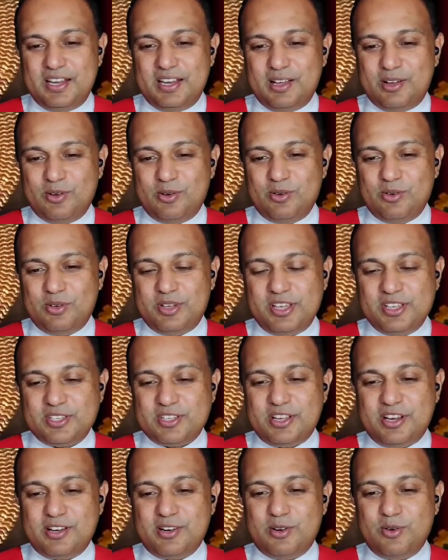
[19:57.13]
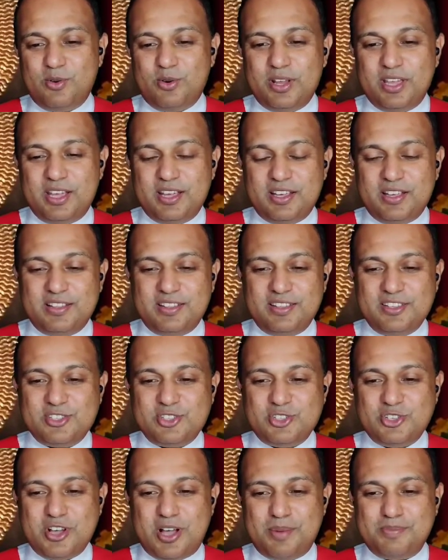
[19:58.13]
Now he is concluding
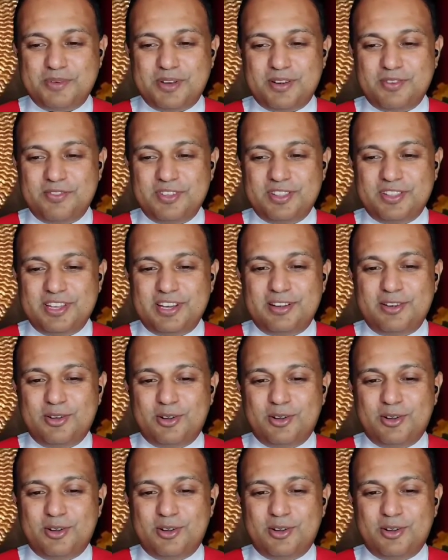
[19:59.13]
this chapter with a